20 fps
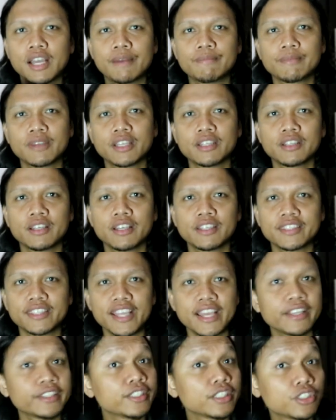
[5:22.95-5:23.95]
I'm gonna
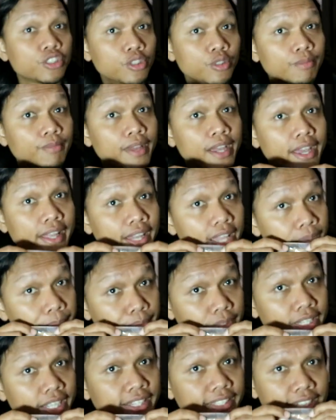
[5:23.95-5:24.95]
attach it to my
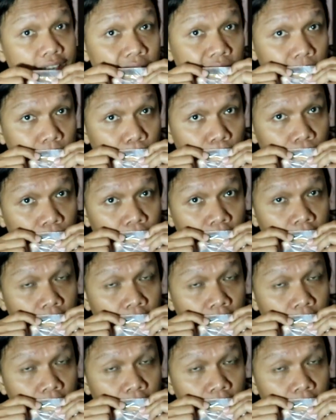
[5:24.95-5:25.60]
lips like this.